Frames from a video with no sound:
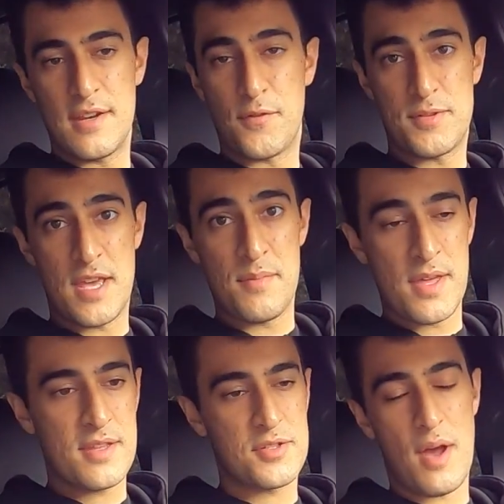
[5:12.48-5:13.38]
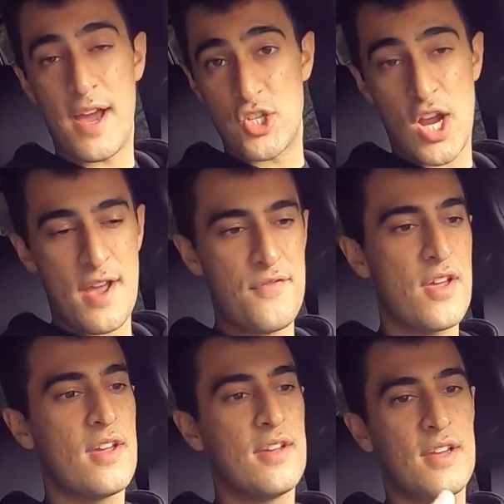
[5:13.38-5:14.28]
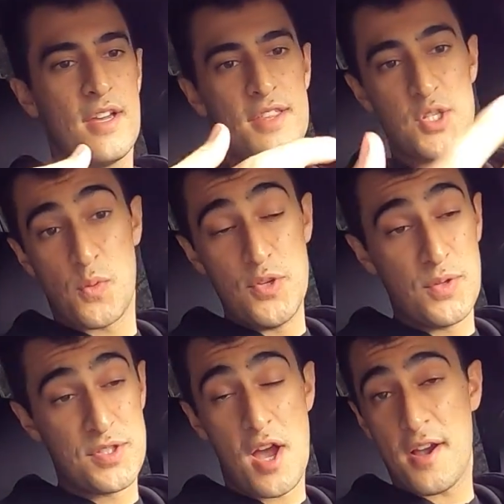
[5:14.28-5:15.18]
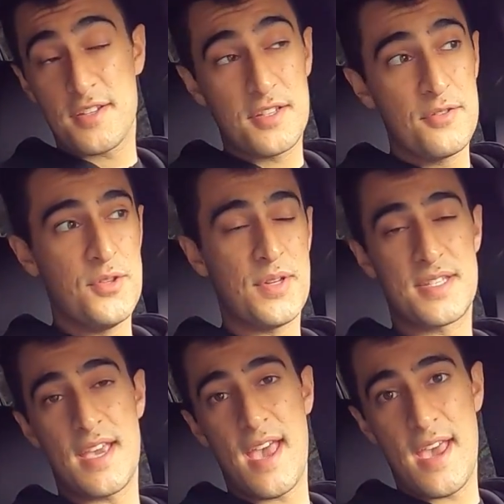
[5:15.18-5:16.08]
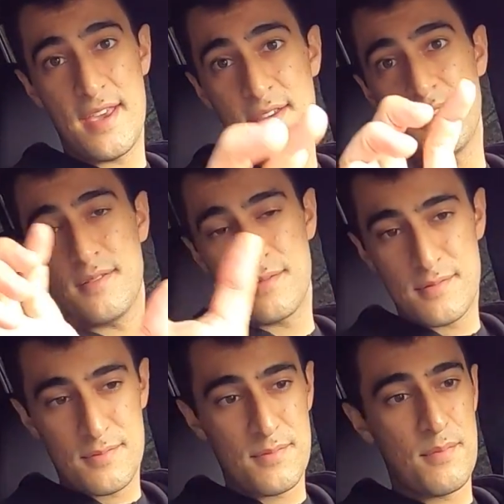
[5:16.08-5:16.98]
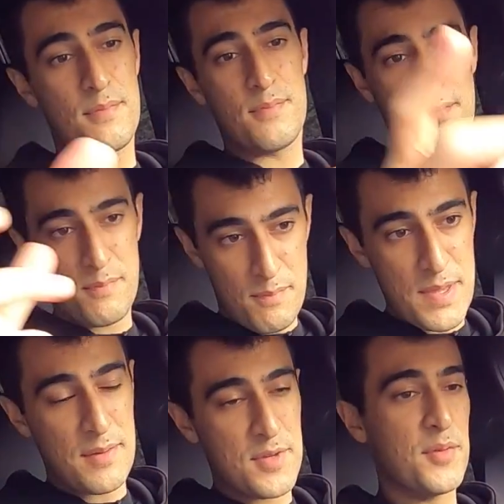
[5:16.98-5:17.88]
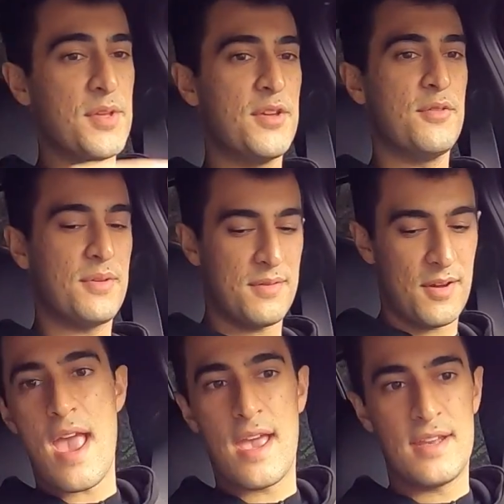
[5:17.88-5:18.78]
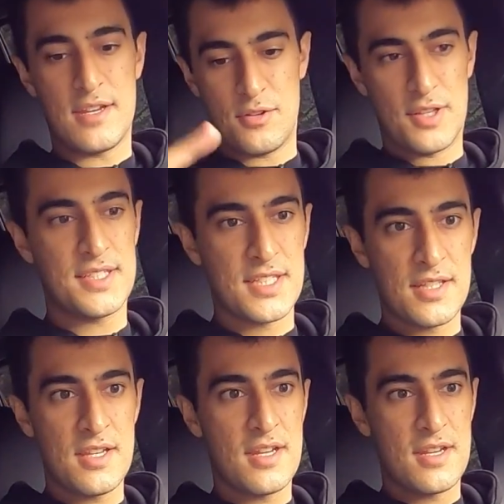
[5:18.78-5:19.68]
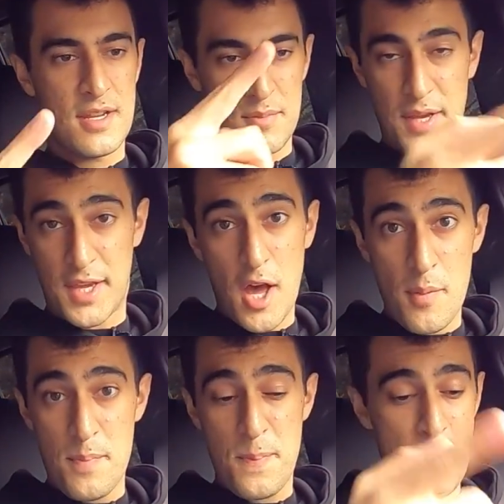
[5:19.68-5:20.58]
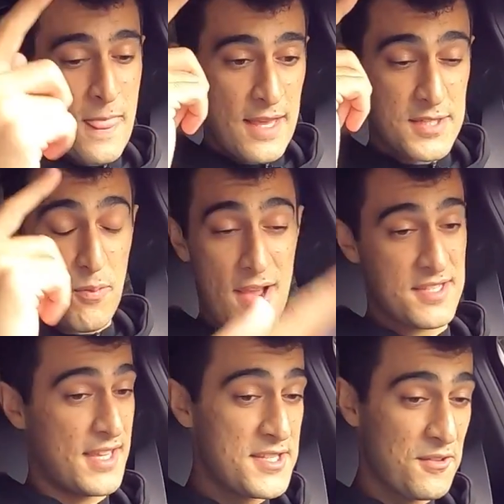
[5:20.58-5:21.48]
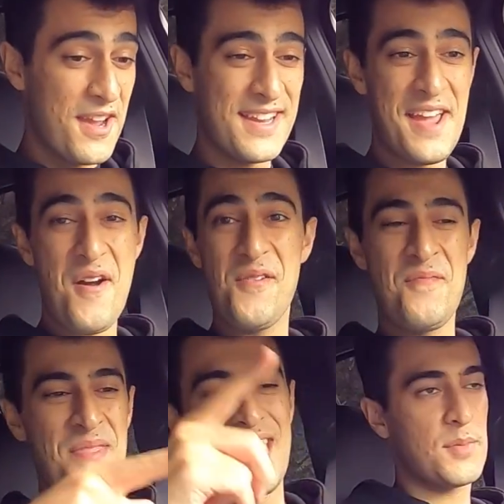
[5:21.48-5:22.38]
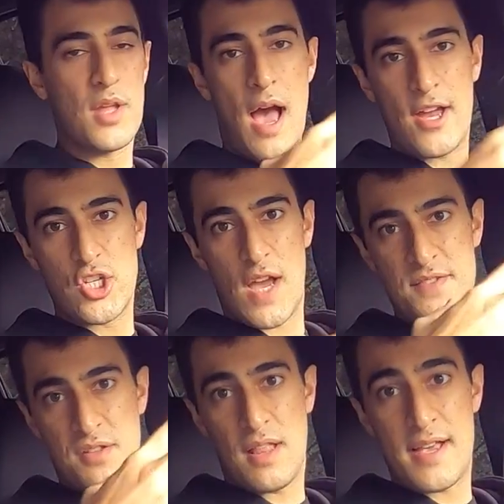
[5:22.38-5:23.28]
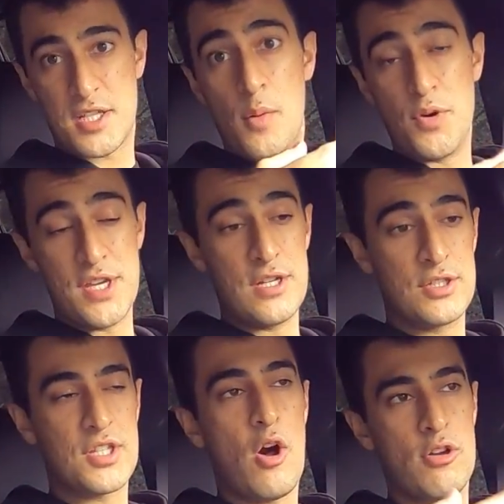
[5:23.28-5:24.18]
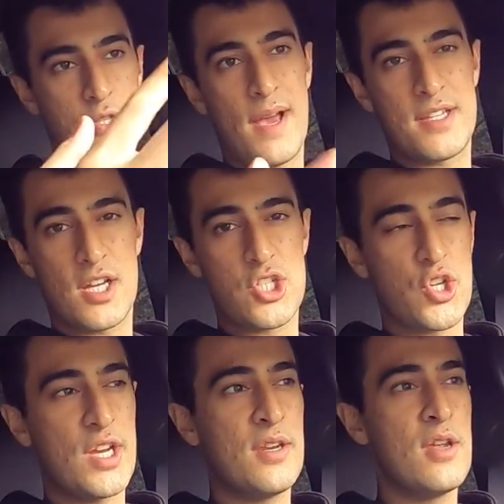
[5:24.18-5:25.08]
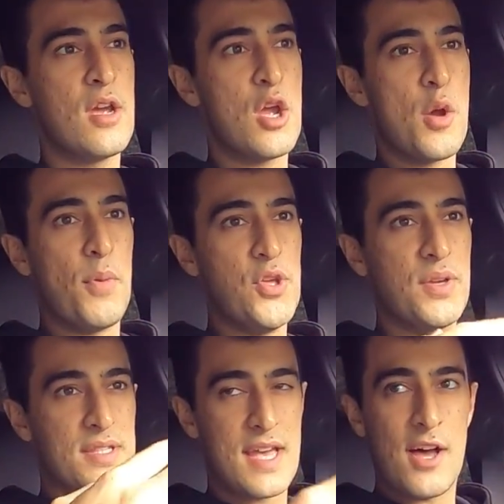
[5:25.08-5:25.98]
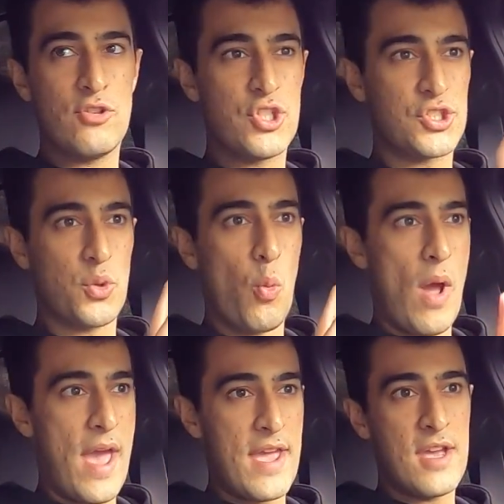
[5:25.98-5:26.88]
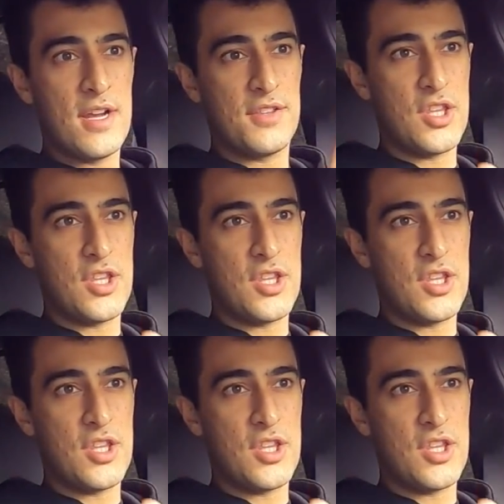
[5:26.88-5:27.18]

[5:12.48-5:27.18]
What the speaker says: infotainment. So iDrive, this one you can talk to, you can say, hey, BMW, and it'll listen and pick up. Surprisingly isn't right now. Some of the iDrives of the last couple of years also had touchscreen, but you could tell just the way the